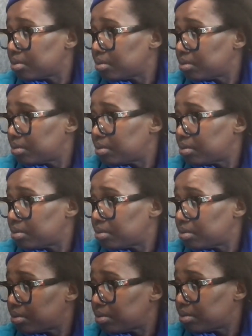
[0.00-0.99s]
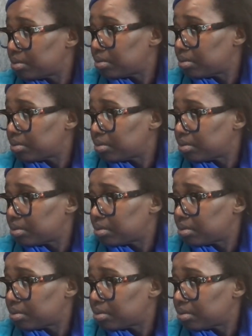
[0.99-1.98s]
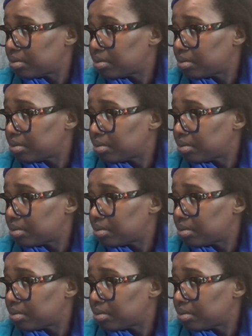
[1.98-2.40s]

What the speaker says: No words are spoken by the person on screen.